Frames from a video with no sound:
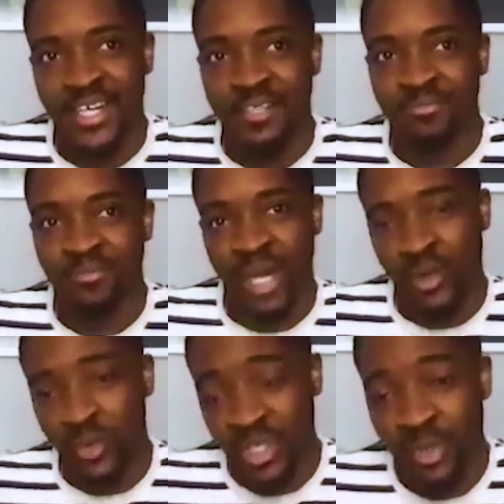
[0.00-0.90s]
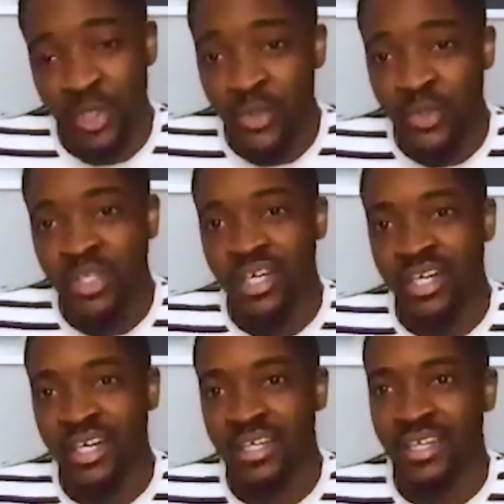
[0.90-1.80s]
Michael
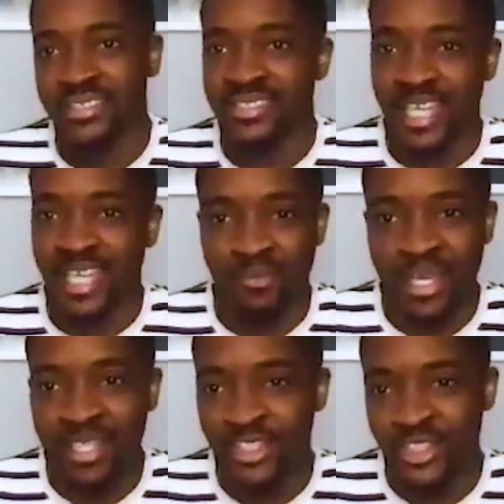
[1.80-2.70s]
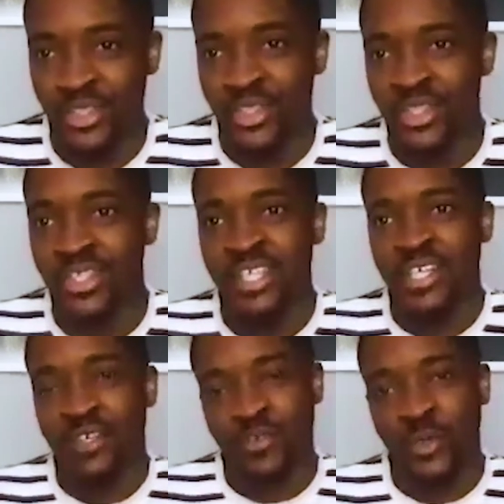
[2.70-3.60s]
Kiwanuka, like Sam Henshaw,
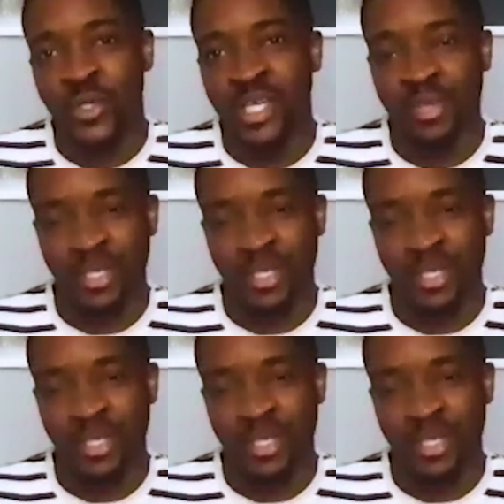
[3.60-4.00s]
a few of them.